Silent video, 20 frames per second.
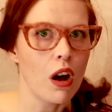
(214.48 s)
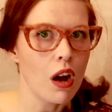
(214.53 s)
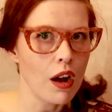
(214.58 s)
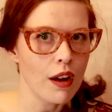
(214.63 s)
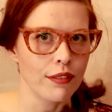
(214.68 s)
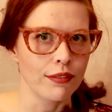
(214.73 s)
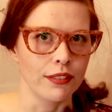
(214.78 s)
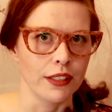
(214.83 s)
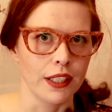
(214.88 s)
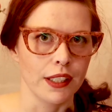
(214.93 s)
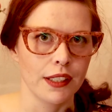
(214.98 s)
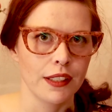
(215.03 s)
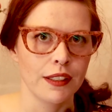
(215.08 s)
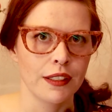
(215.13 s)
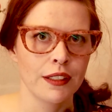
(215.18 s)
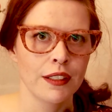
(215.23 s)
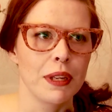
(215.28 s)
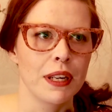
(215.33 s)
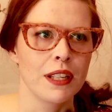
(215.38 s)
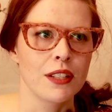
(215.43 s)

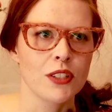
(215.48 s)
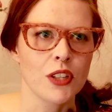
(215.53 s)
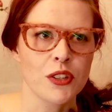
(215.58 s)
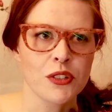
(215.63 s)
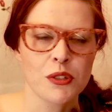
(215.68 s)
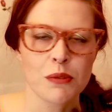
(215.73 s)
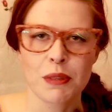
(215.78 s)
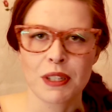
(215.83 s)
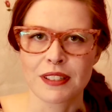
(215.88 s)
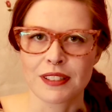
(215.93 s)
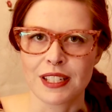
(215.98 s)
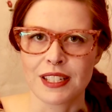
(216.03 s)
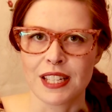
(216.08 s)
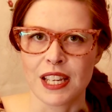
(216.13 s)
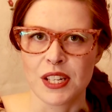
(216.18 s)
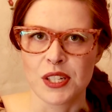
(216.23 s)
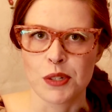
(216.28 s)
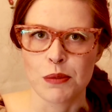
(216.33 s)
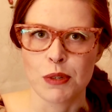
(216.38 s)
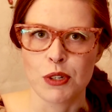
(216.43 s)
often, but it's also because I
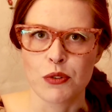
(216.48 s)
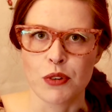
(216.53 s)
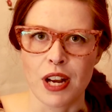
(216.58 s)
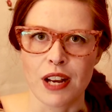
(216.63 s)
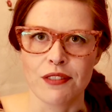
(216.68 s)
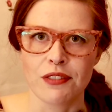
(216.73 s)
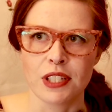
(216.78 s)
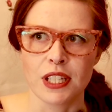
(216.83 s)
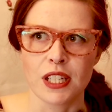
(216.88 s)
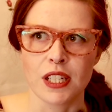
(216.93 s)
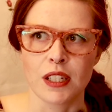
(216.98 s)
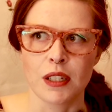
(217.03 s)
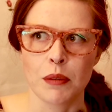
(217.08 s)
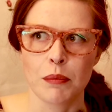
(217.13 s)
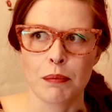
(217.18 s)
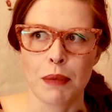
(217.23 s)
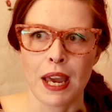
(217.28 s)
tend to be drafting